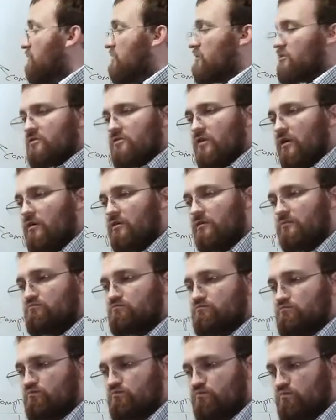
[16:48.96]
we start
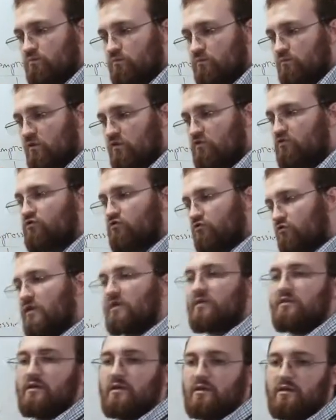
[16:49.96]

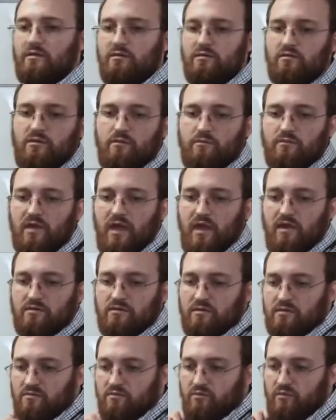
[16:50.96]
restricting in some
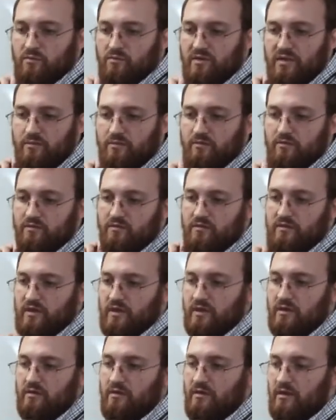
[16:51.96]
cases what people
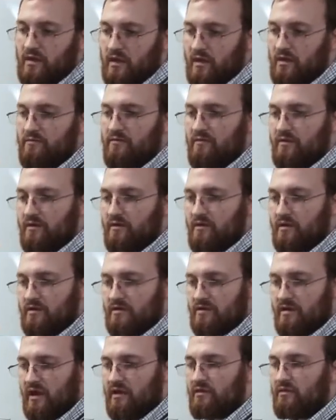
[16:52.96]
see in a very
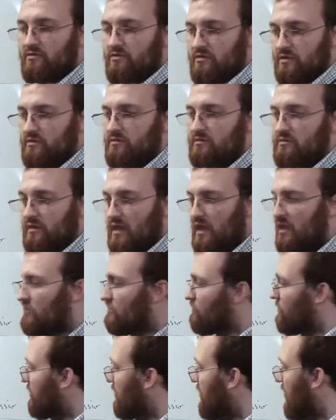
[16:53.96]
intelligent
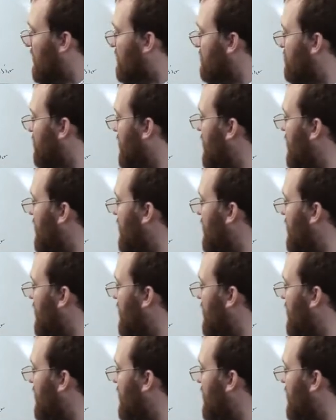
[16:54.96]
case-by-case